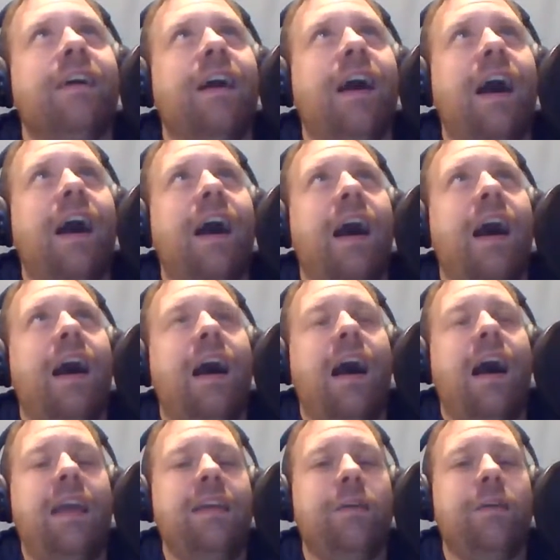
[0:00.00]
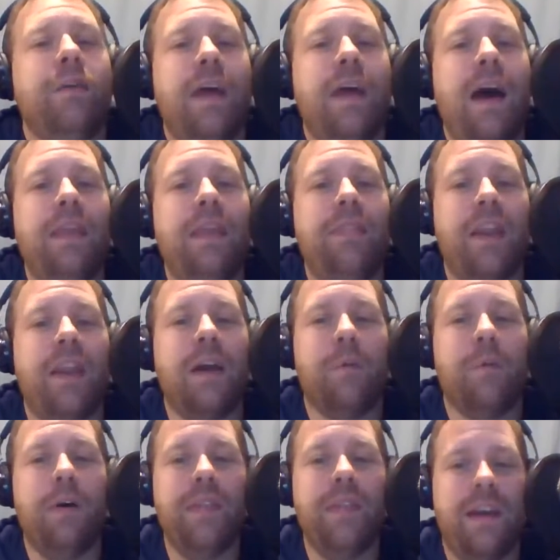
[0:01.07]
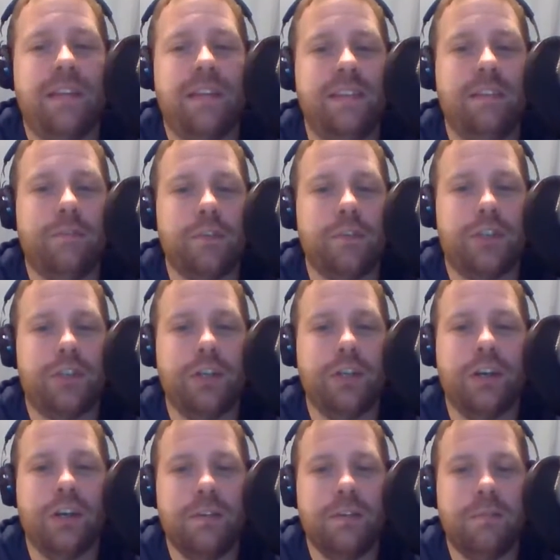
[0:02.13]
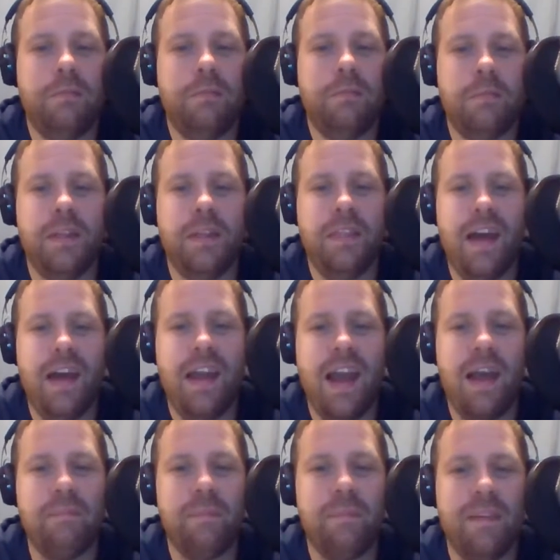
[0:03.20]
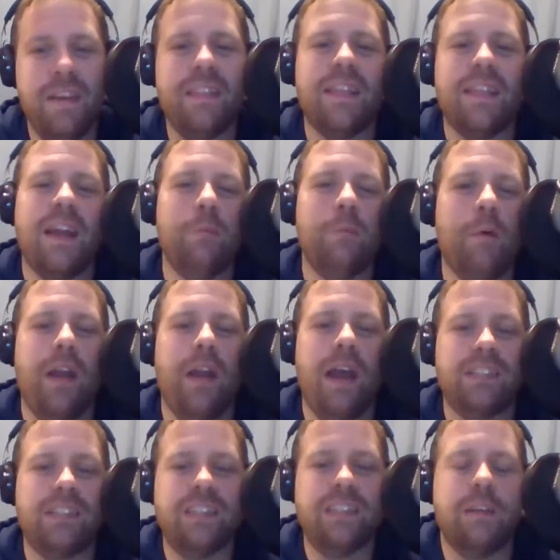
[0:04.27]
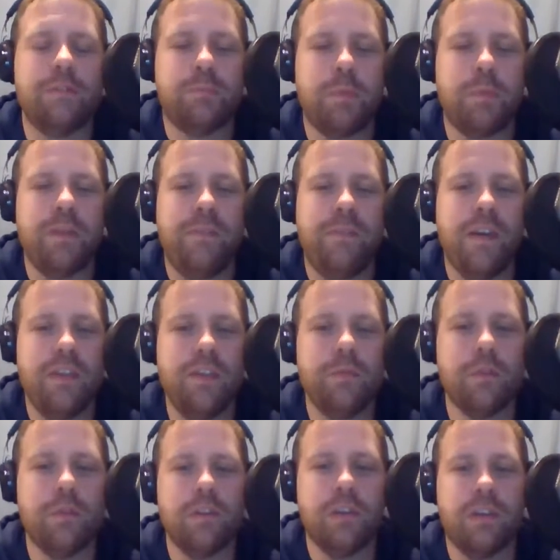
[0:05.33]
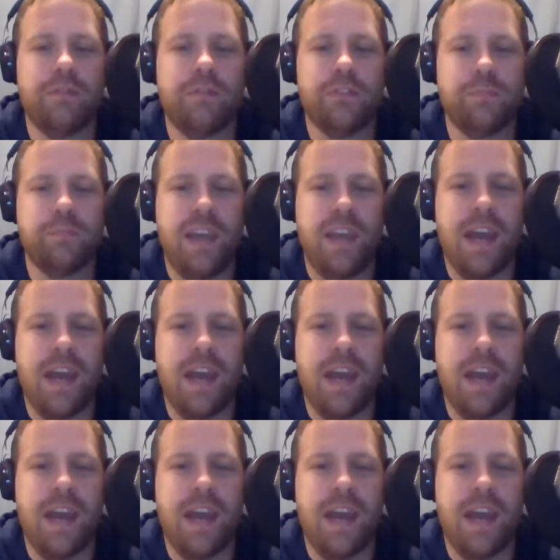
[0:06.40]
I thought I won that deal for sure when that happened. Not that I won. I actually thought it was pretty fair. You were looking for some cash.